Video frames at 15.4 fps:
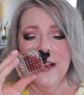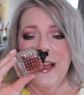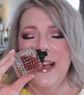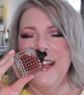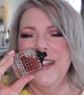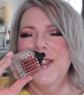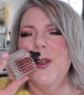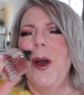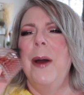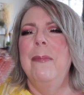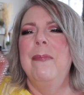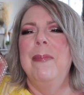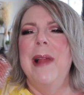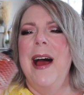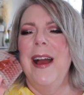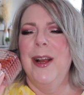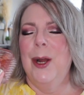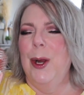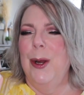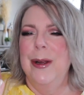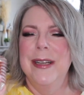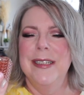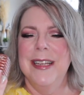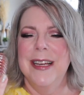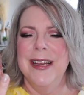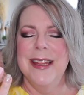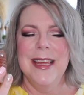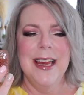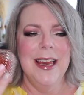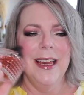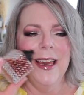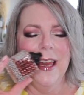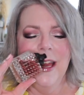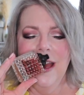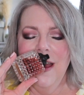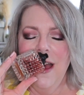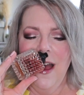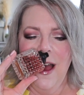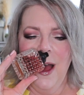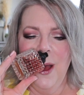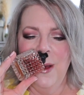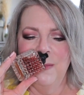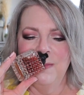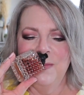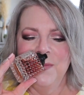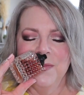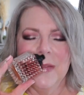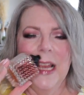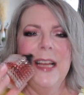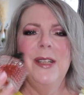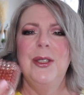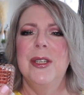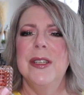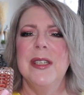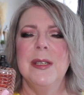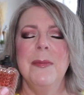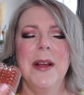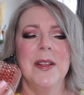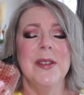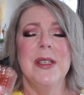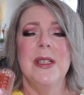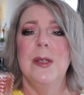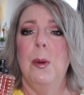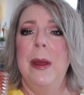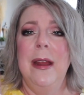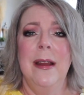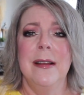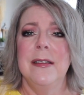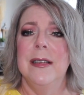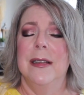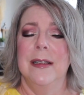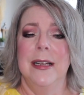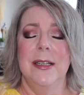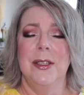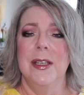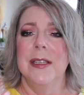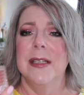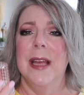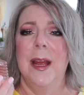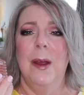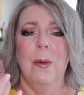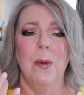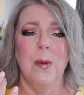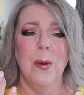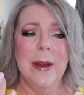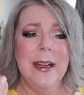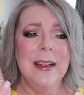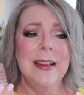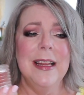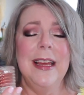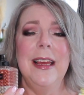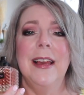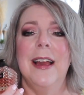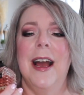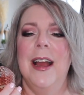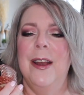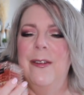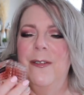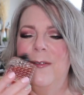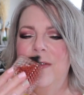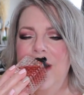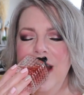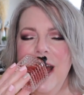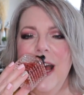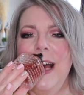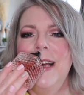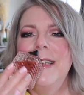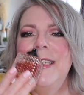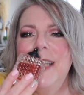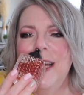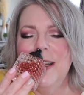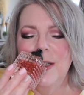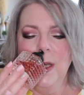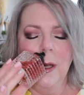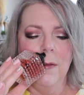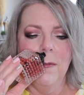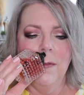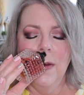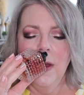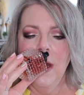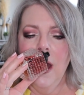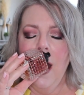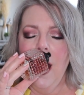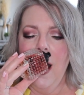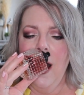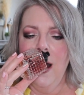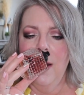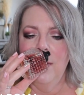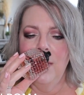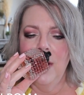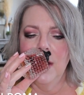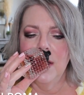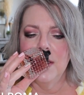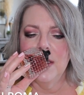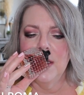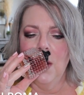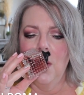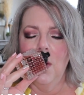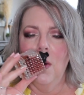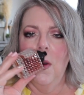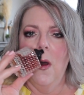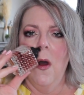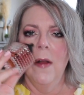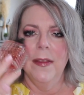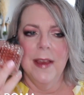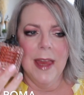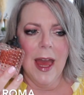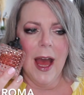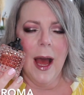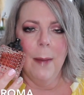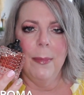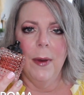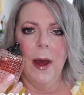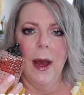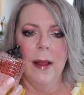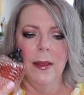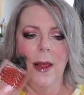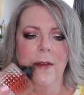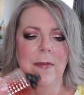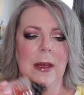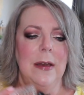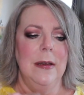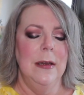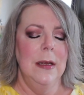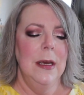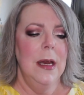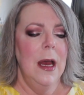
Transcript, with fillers: Like it's got black currant, I think. Um, it just smells sweet and delicious, like really kind of addictive. Um, so on the cap, I love it.